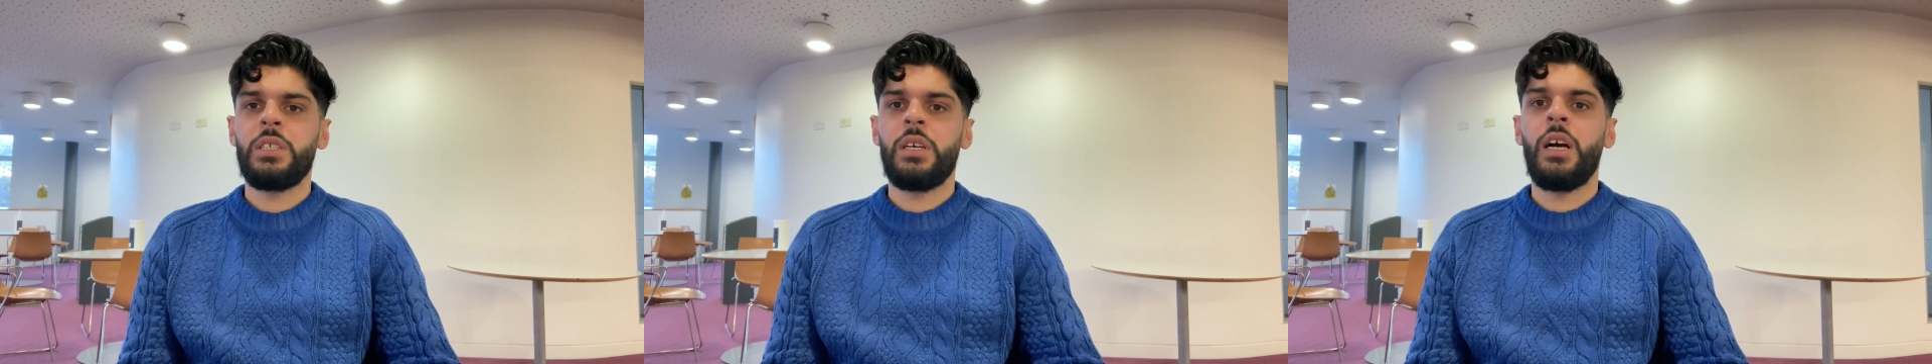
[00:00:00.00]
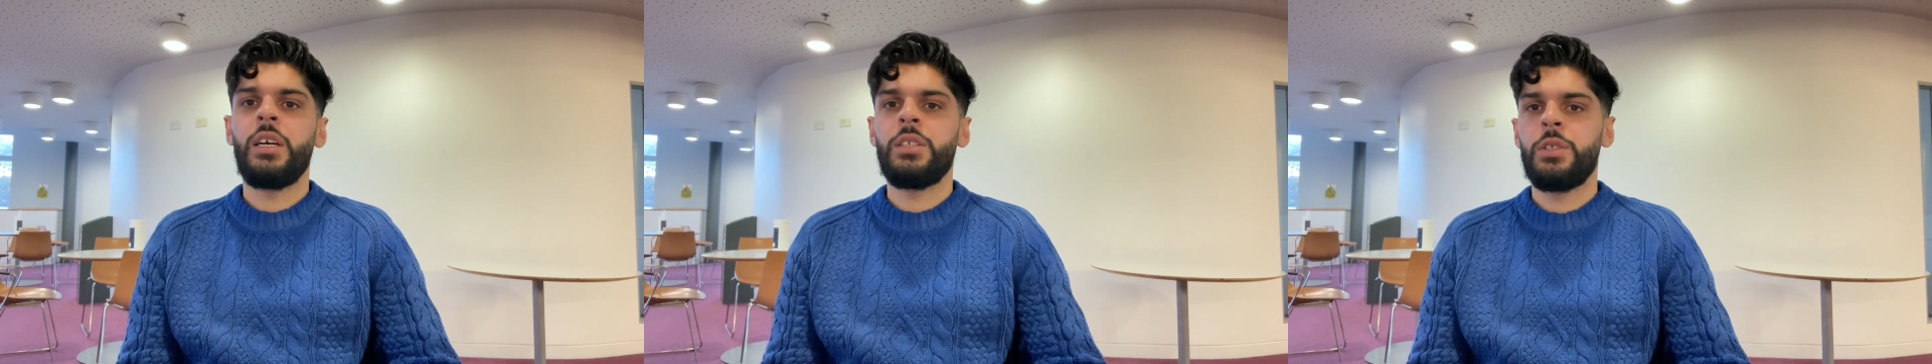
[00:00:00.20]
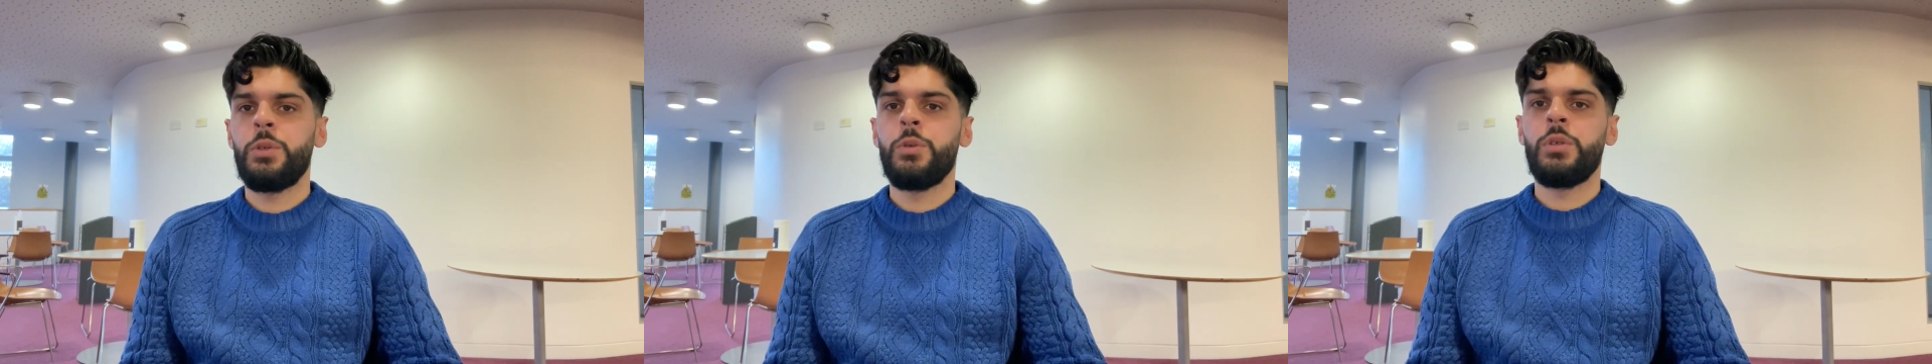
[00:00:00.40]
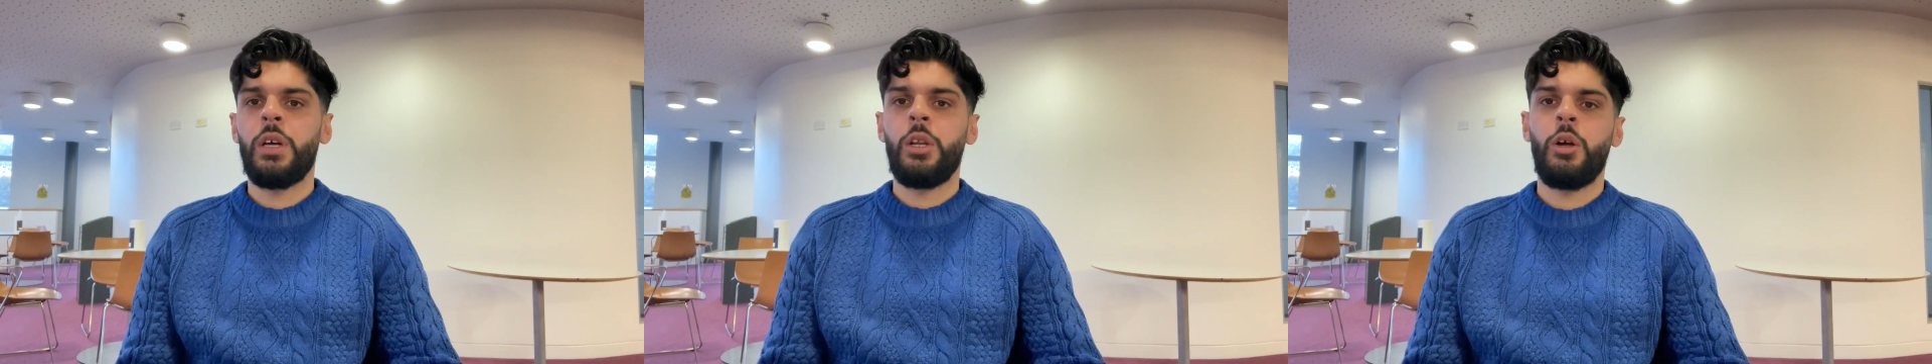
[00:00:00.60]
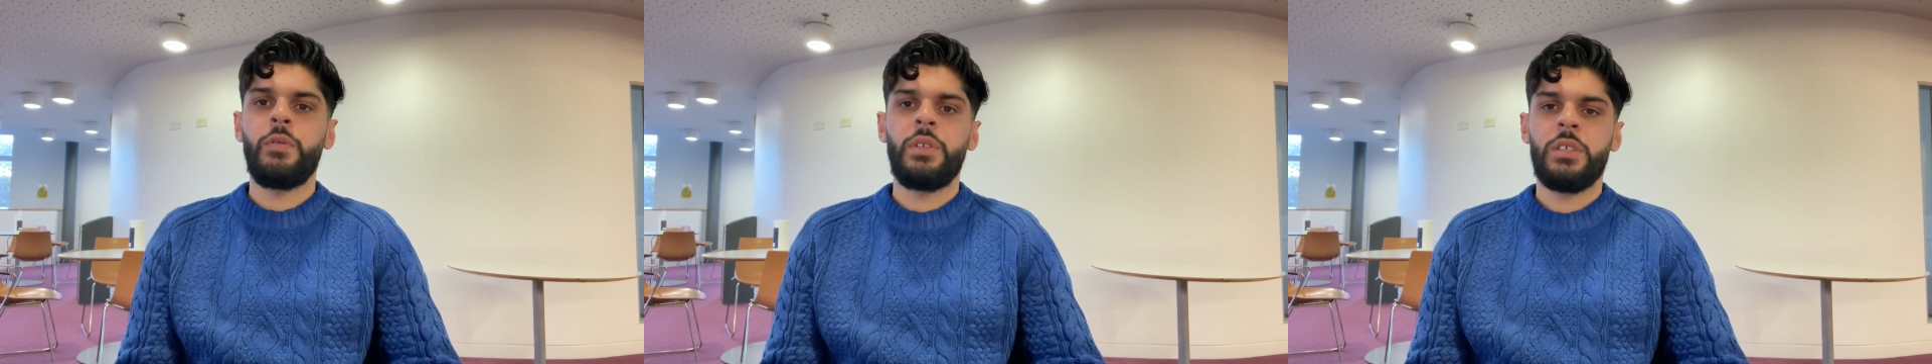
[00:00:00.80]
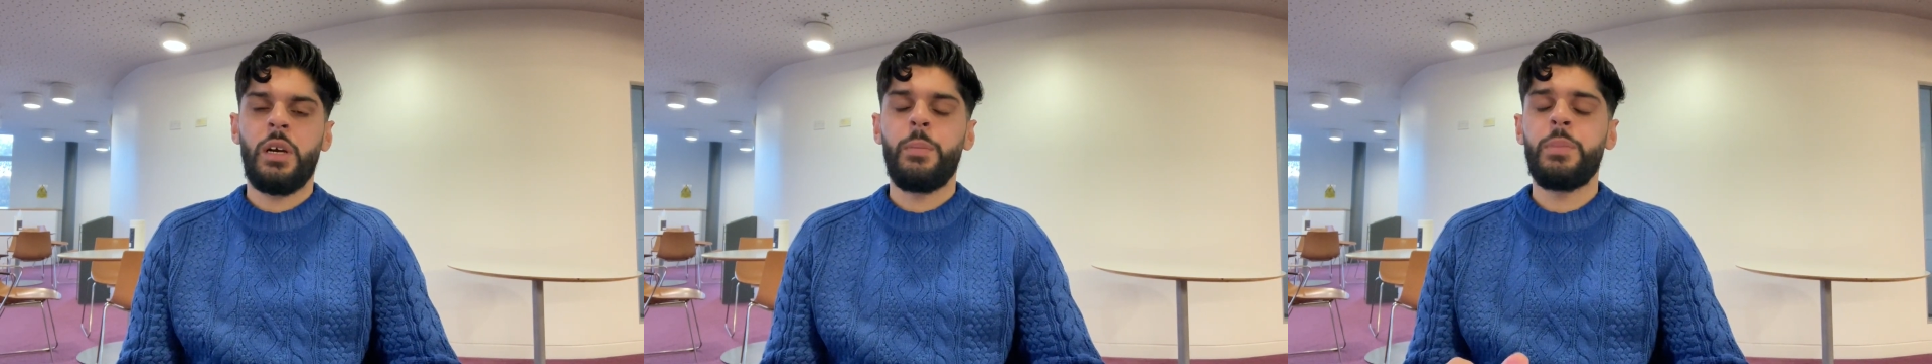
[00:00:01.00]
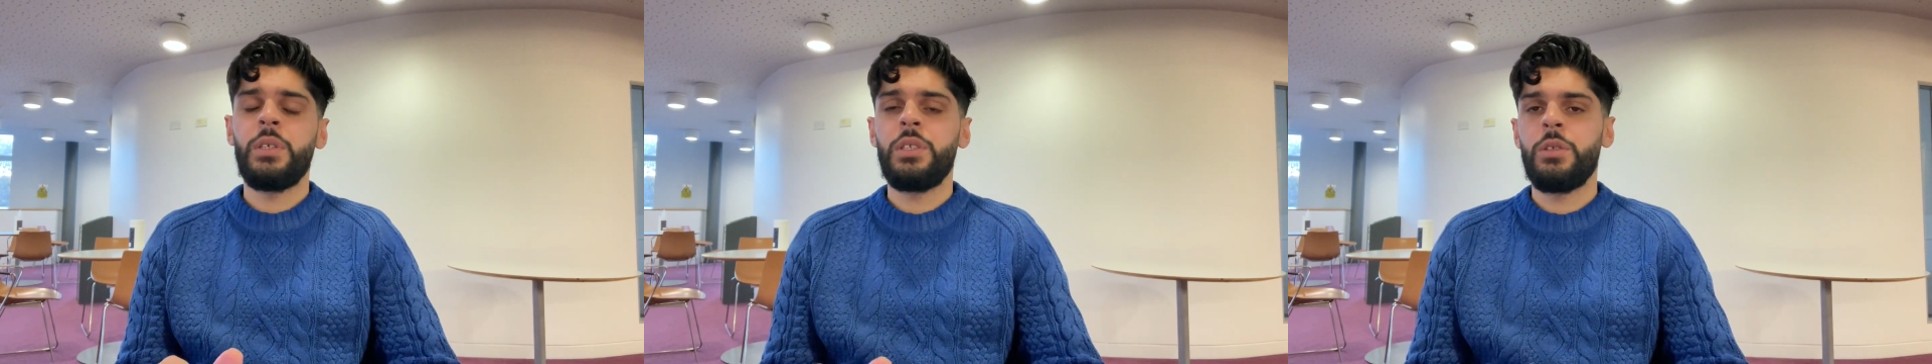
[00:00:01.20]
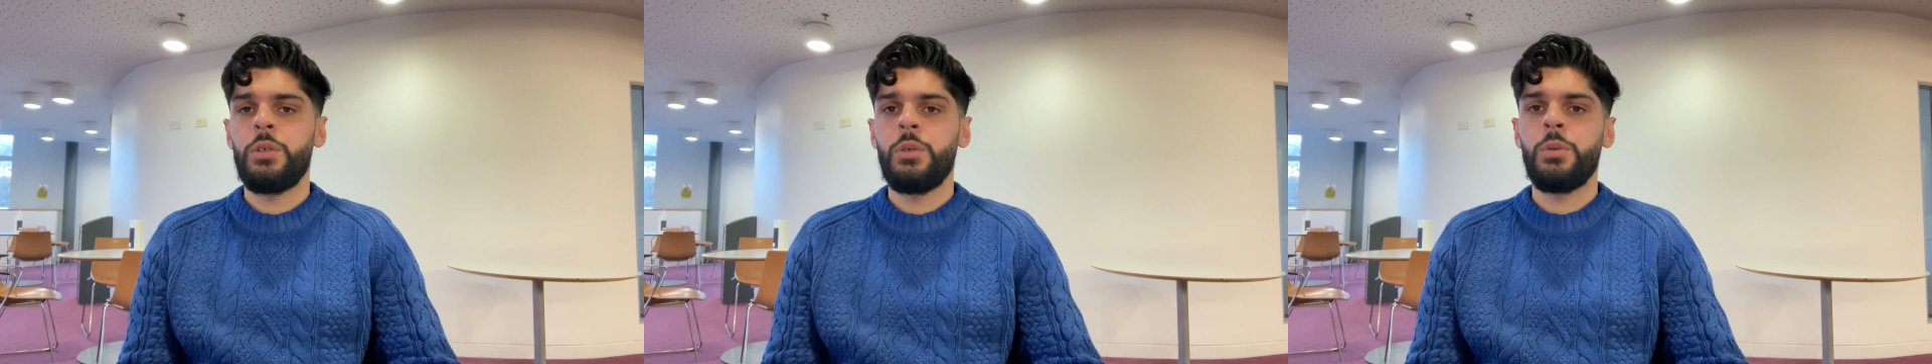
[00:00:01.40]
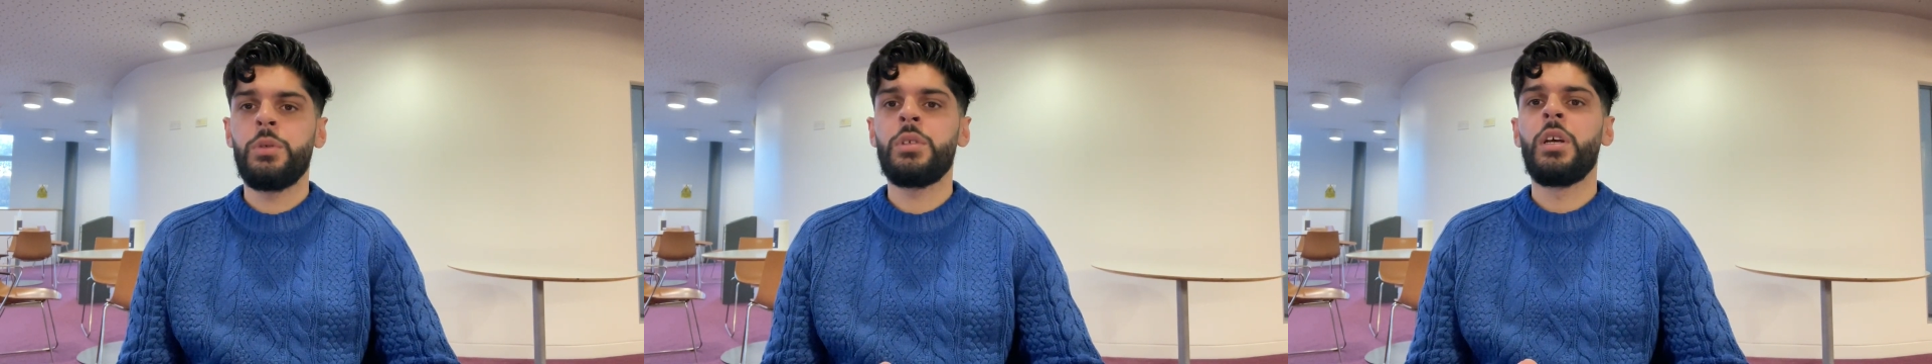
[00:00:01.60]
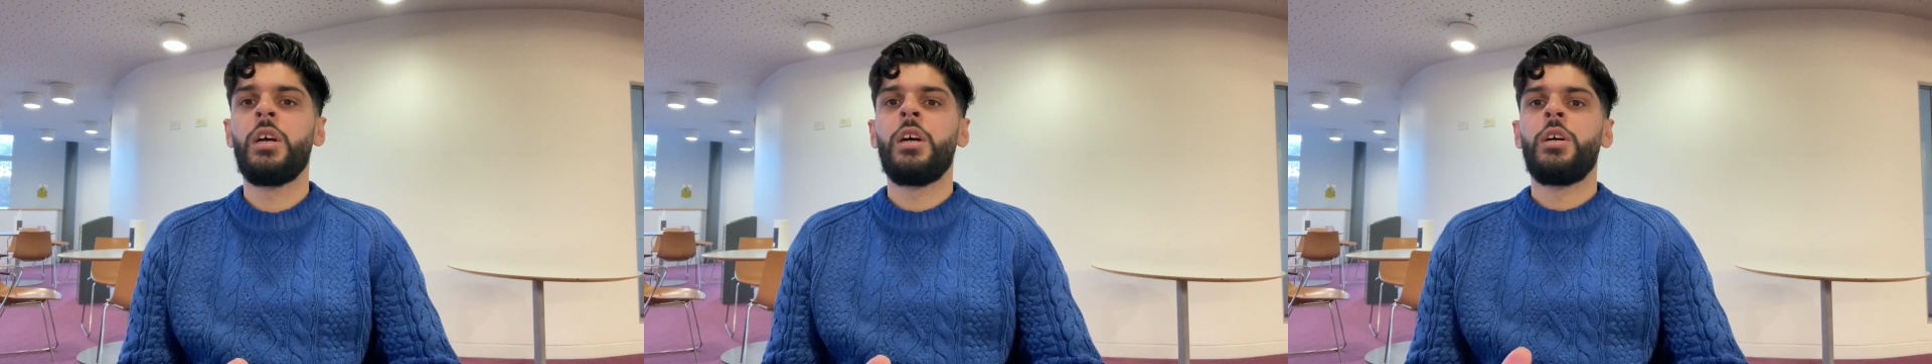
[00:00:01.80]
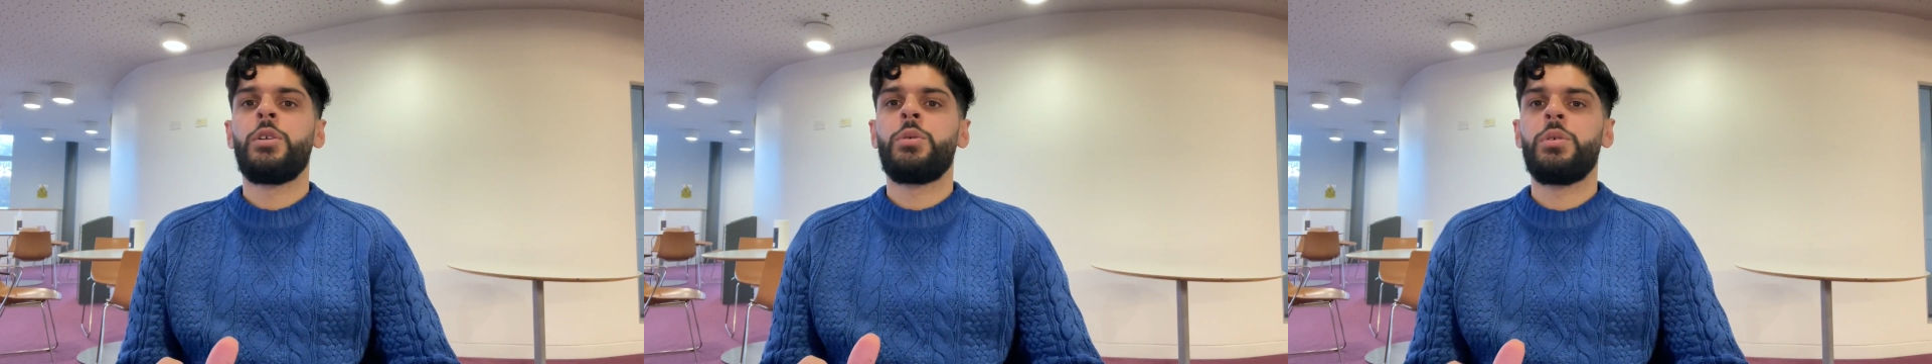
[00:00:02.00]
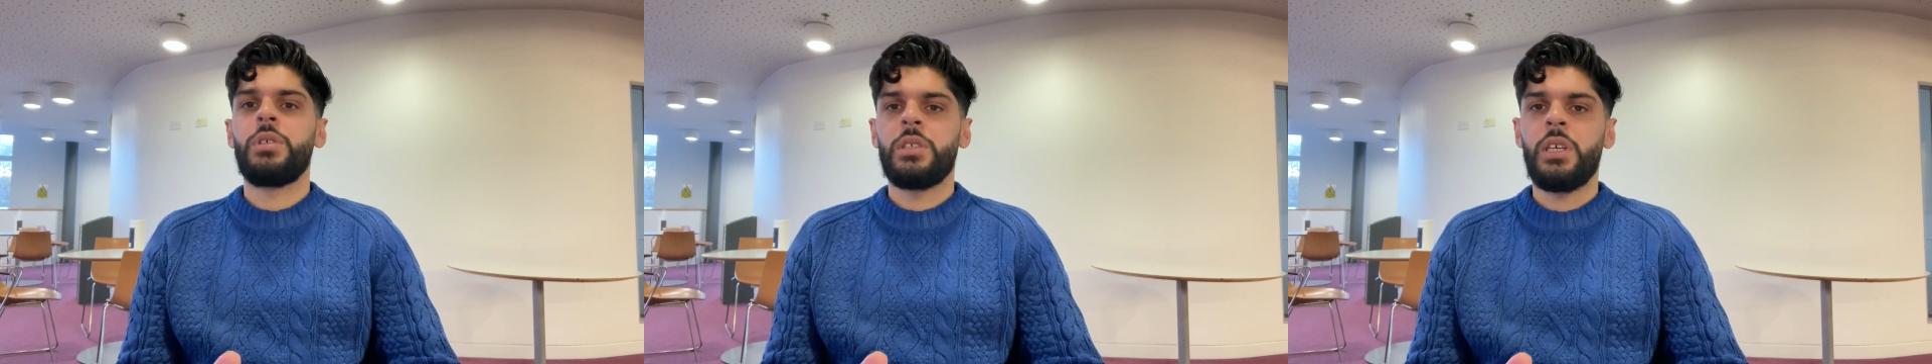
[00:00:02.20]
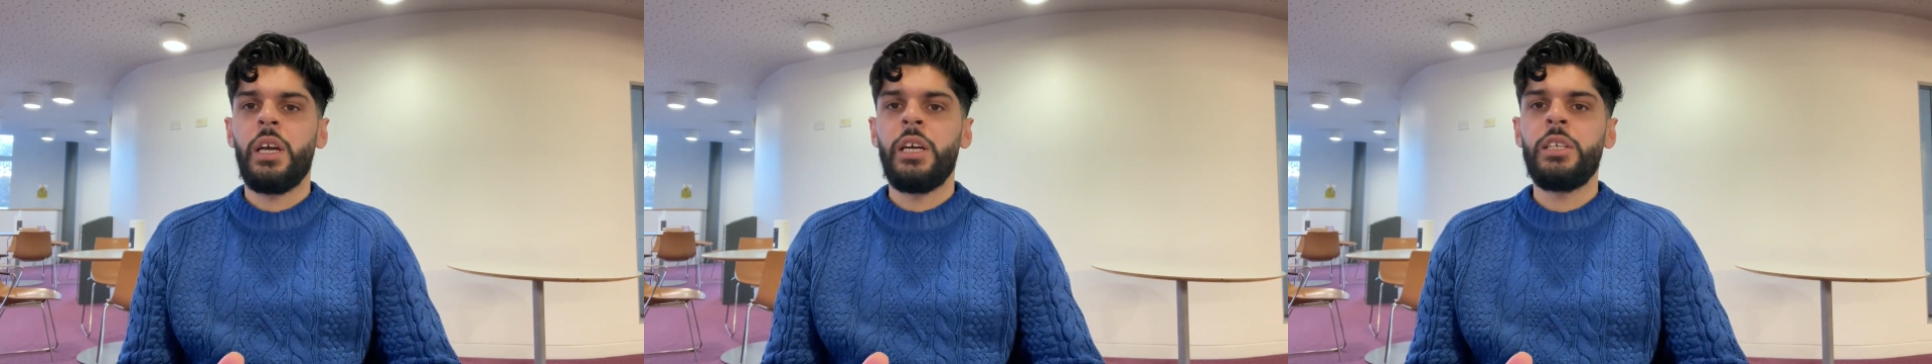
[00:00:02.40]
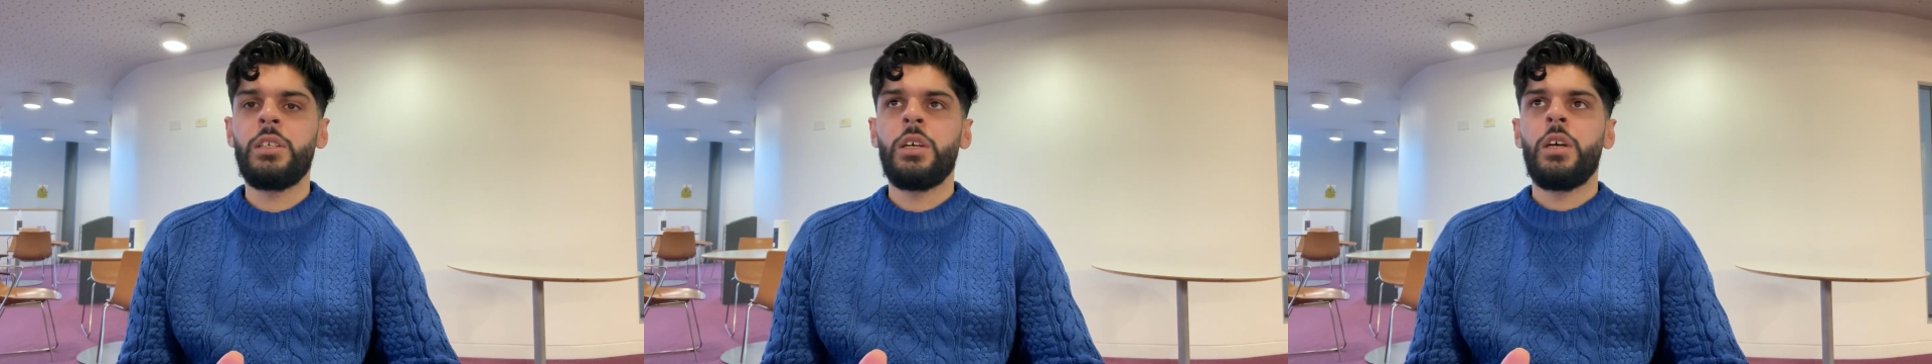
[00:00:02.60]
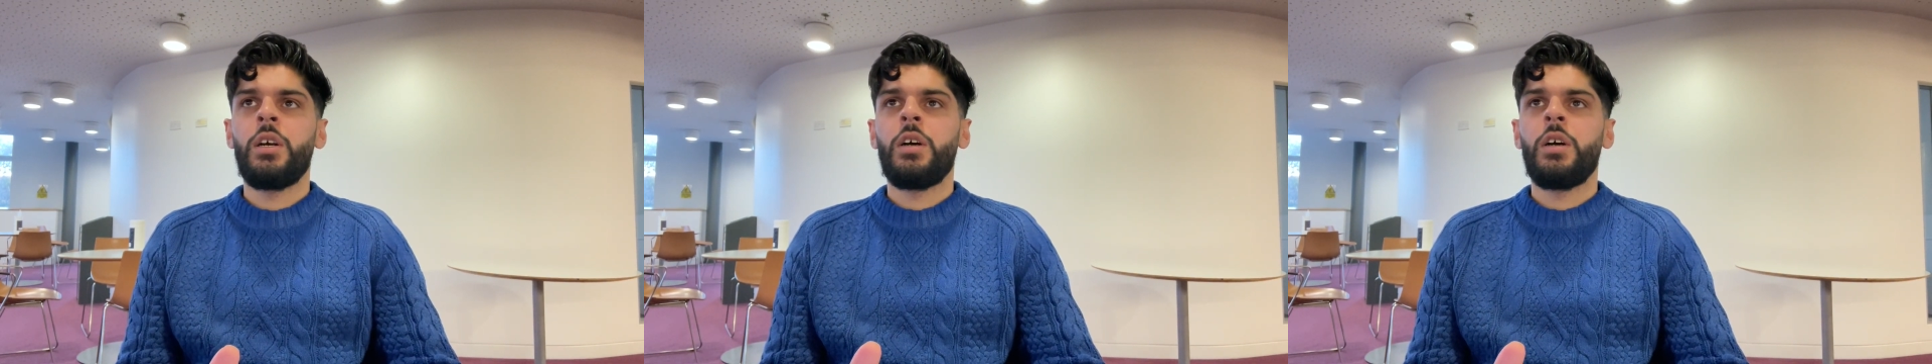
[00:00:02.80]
companies use to decide